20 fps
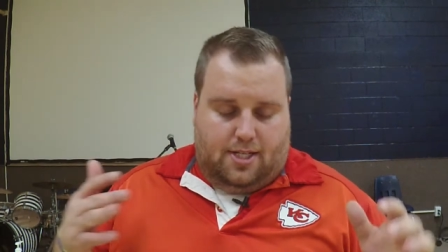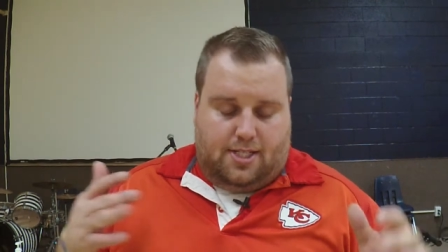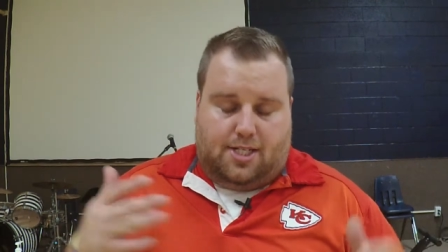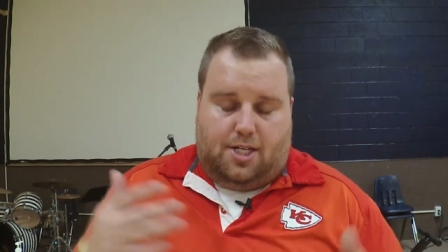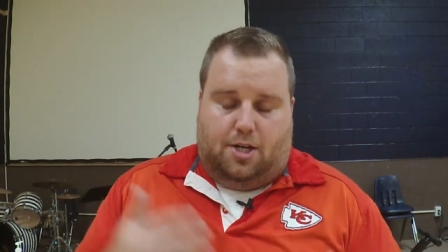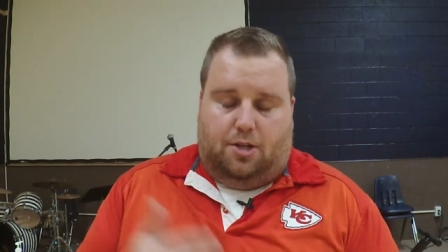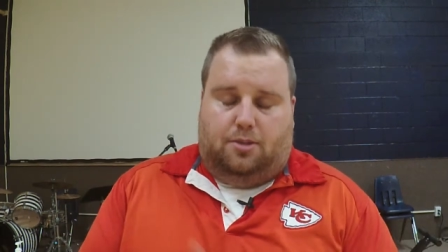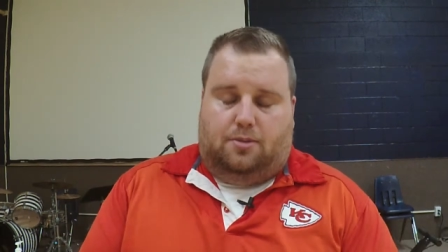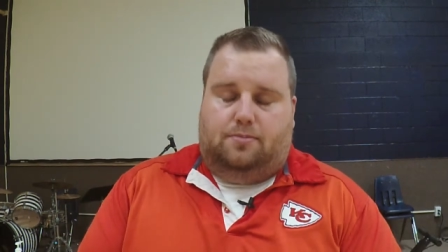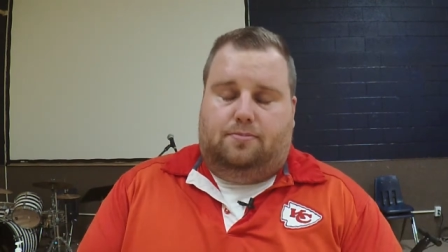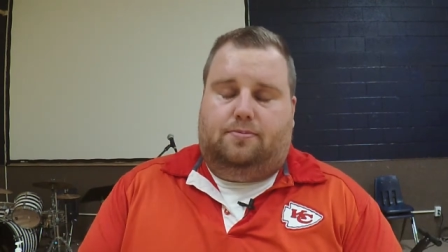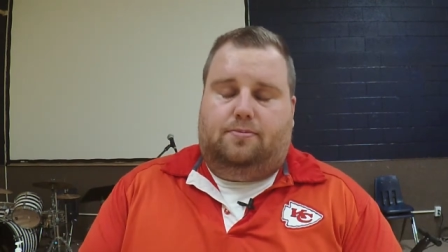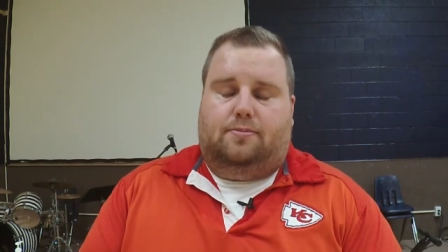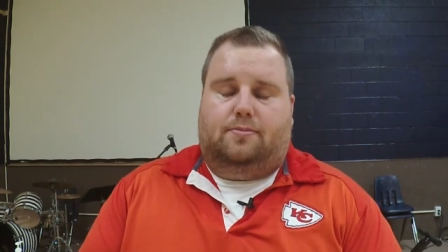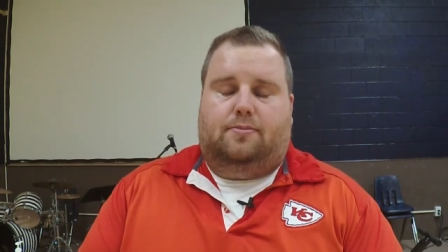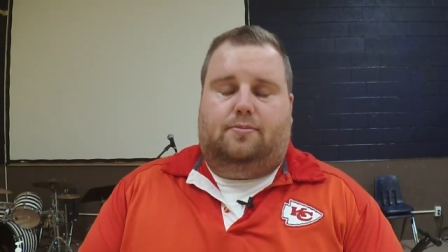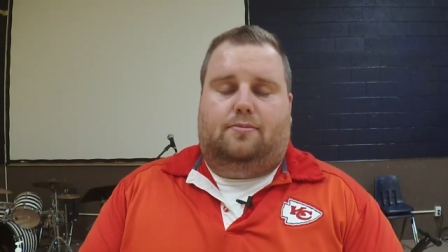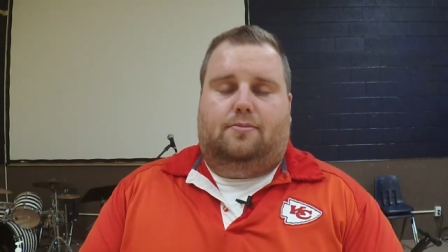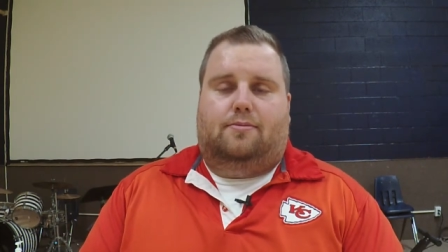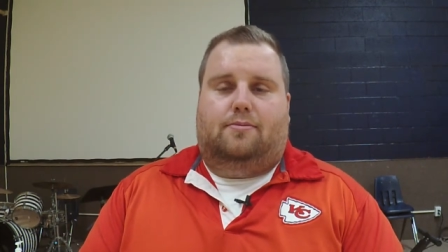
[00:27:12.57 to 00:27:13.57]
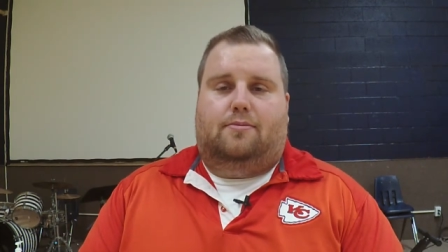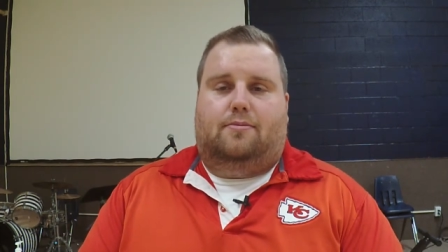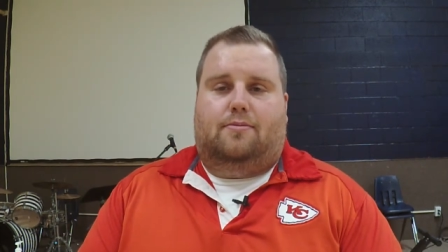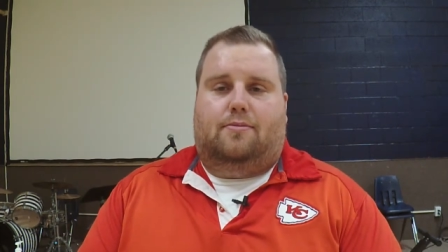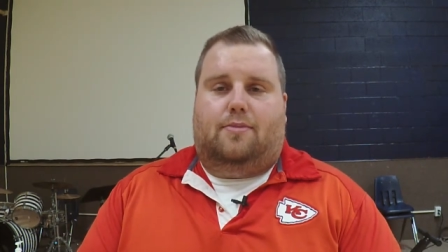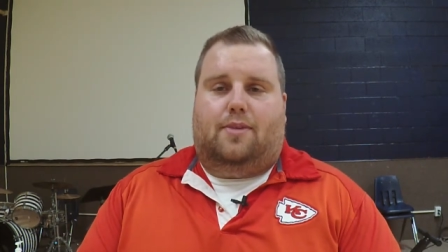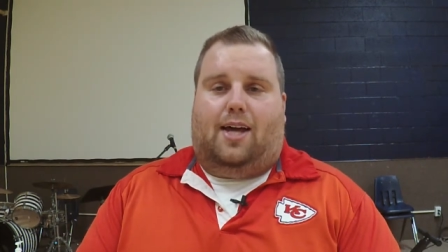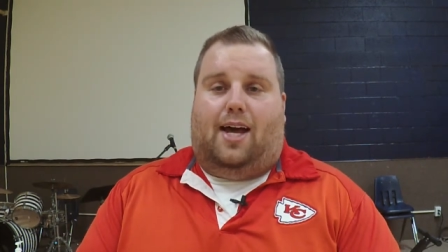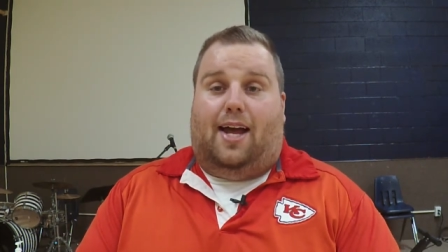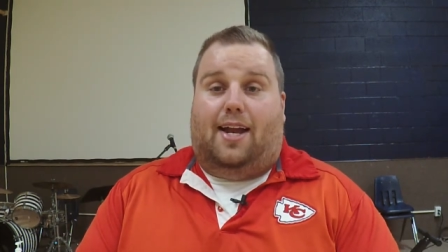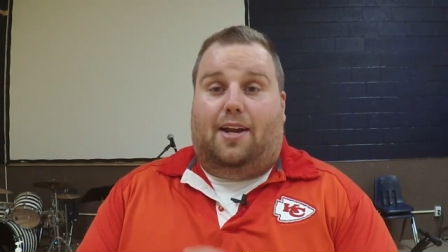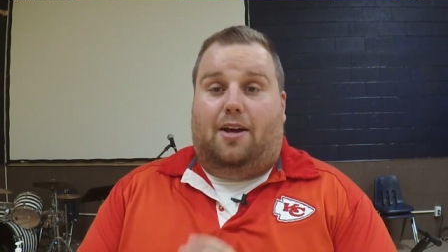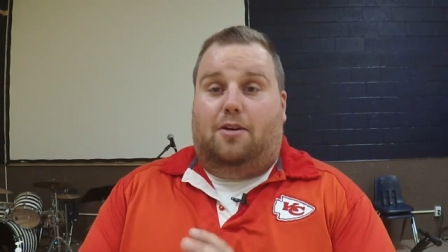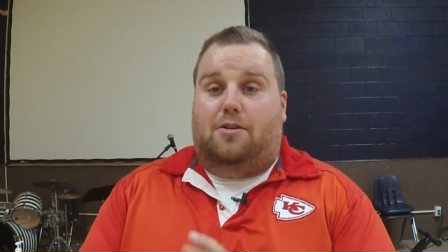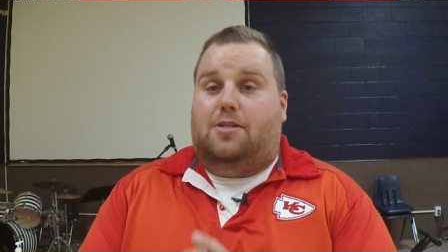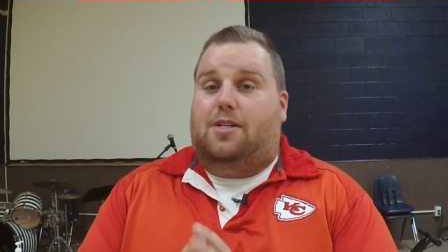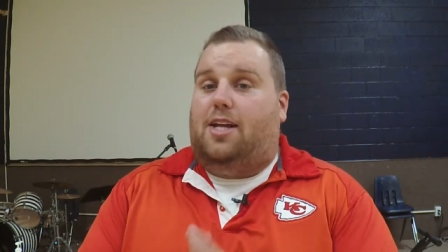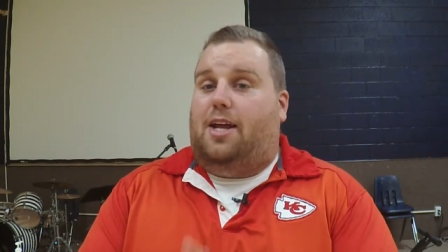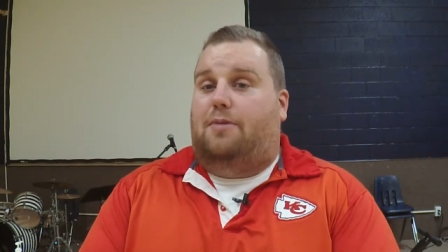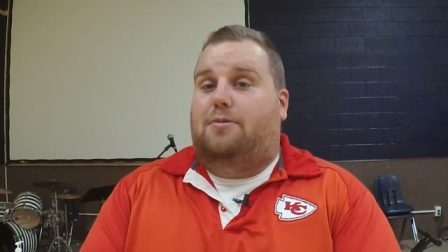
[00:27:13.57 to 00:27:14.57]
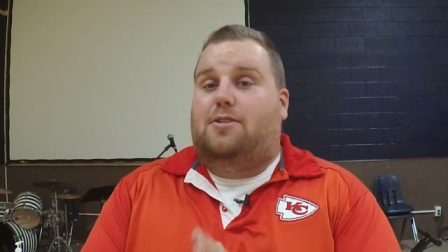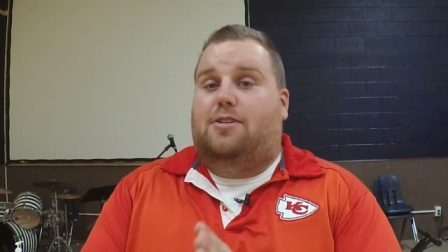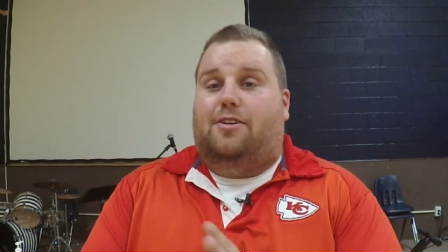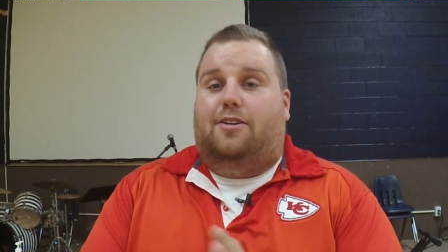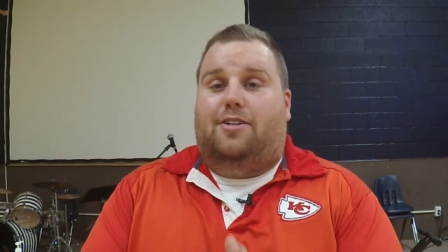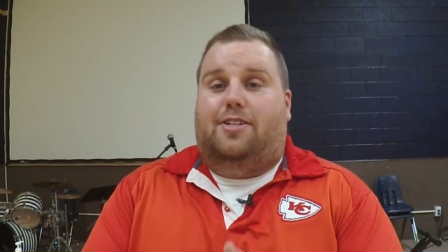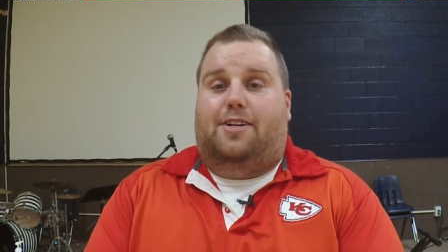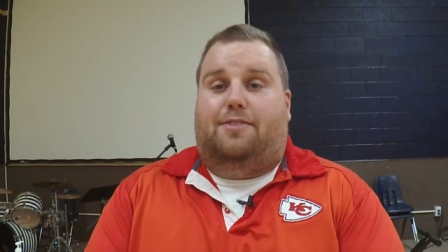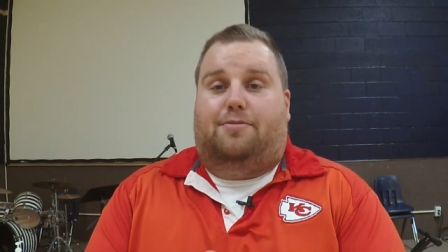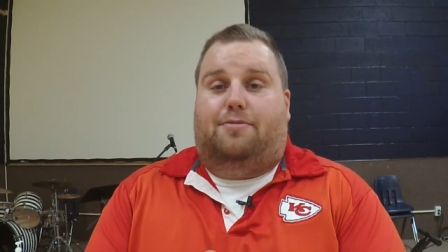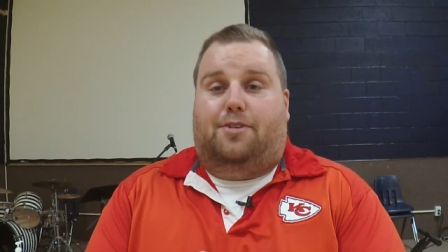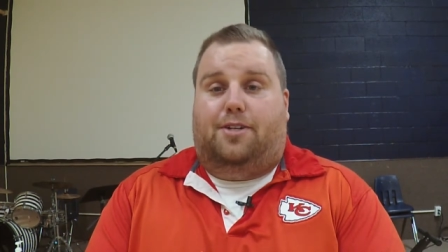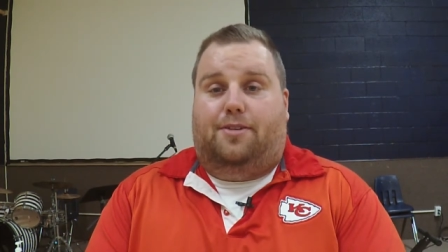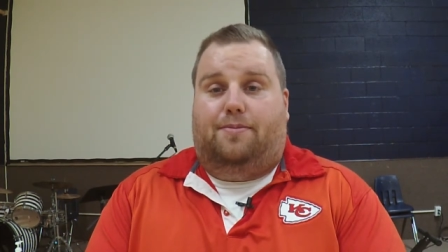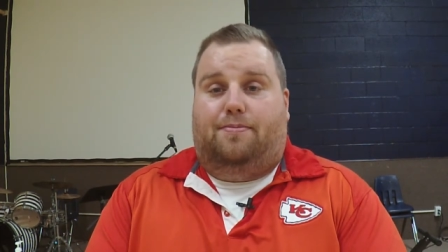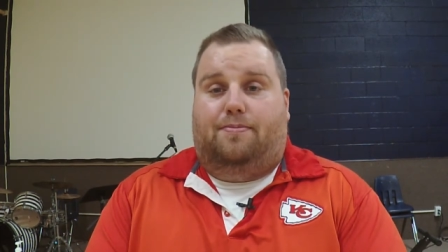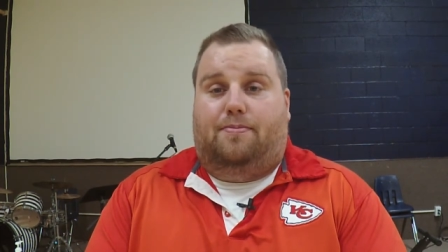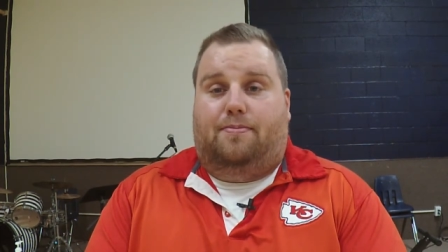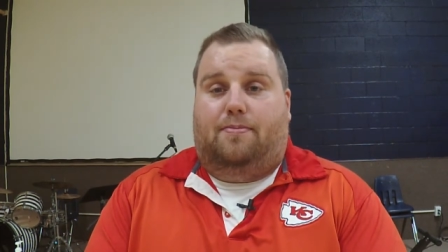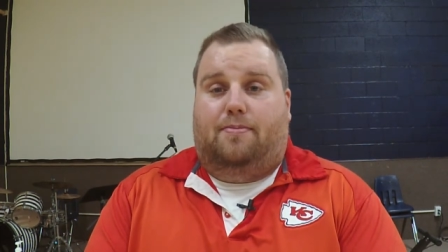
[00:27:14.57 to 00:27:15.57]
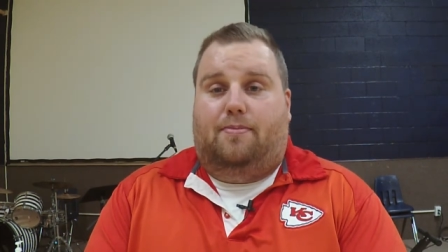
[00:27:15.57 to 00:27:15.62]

So I know today was a little different,